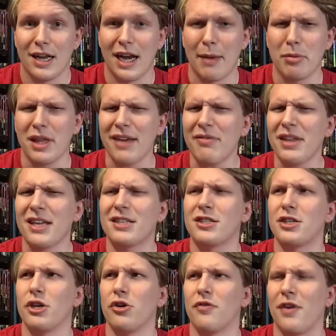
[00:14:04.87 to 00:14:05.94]
And I believe
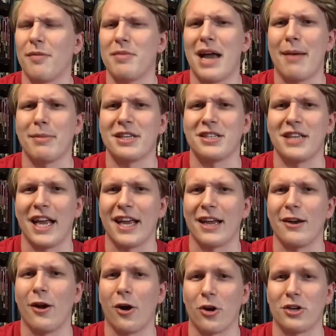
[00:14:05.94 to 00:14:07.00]
these two, if I'm not
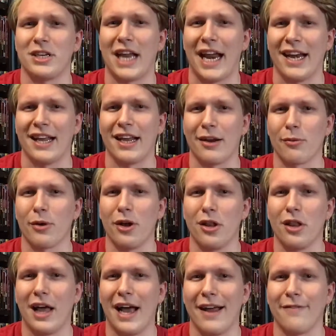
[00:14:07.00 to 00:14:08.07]
mistaken, are dating in
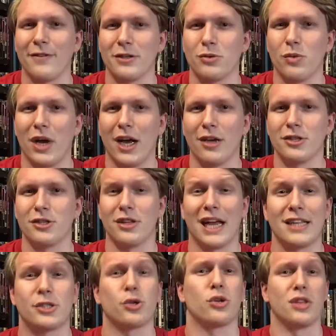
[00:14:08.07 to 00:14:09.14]
real life as well, so
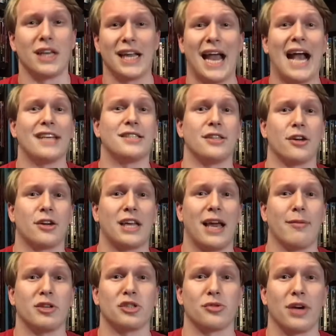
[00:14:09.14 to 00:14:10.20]
that certainly adds to their
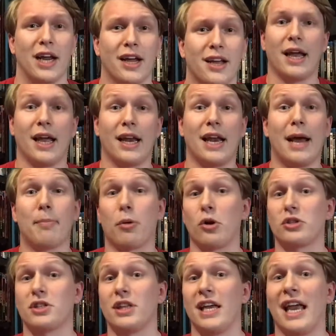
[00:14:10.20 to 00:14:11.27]
chemistry. And I
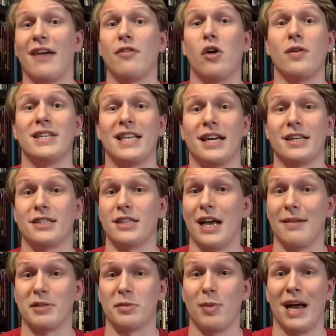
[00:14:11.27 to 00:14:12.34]
personally have always had a
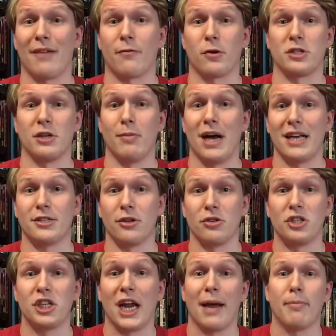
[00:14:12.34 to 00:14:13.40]
soft spot for Tommaso
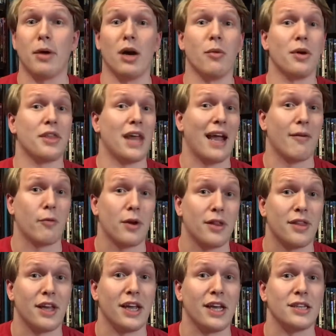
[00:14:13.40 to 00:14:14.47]
Ciampa with
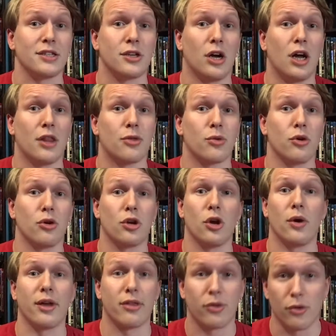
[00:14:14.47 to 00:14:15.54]
everything he's gone through,
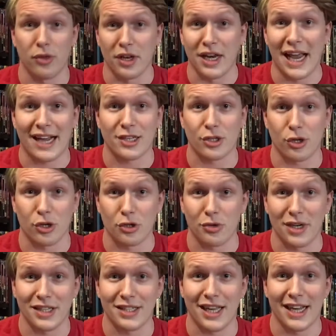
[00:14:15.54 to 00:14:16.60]
going through the neck
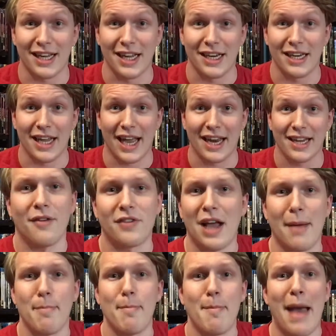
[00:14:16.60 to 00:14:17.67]
surgeries like he did. I've
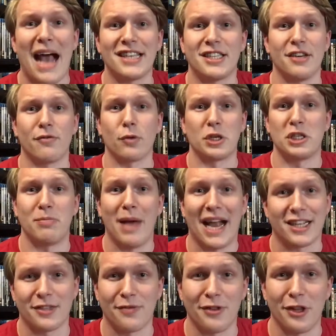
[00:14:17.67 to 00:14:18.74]
got massive
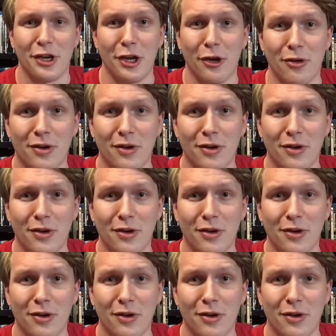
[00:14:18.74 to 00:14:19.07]
respect for the dude.